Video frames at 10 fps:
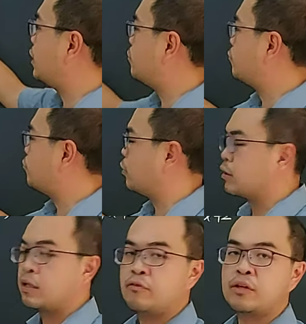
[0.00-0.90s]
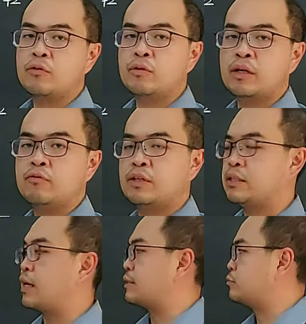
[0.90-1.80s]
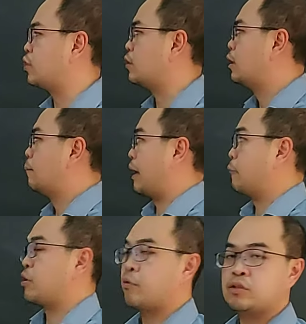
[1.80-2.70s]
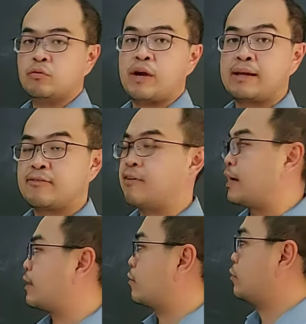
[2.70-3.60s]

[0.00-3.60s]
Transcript: it will giving you a vertical asymptote. But we want to verify, right? We